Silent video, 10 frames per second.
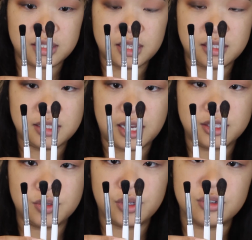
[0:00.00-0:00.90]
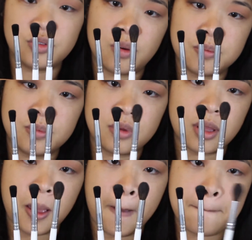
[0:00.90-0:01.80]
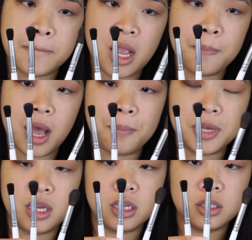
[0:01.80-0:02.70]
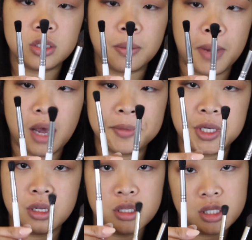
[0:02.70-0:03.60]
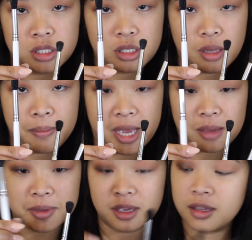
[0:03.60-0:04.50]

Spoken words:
to side to side. So it goes from Big Papa to Mama to the baby.